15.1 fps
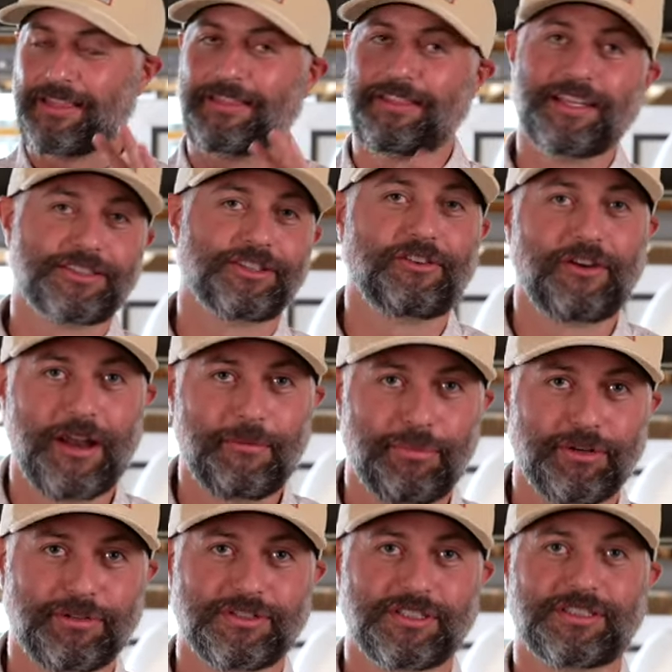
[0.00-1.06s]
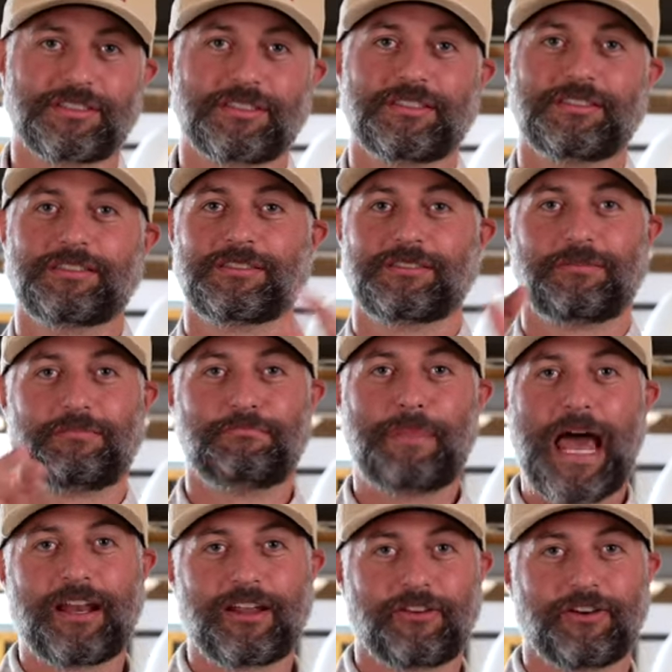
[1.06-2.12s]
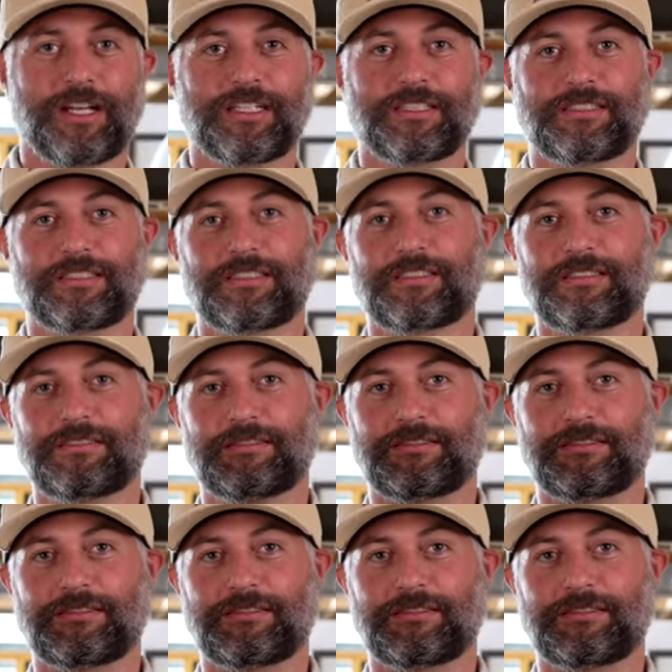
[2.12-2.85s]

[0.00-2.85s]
These are great boots. Matt agrees.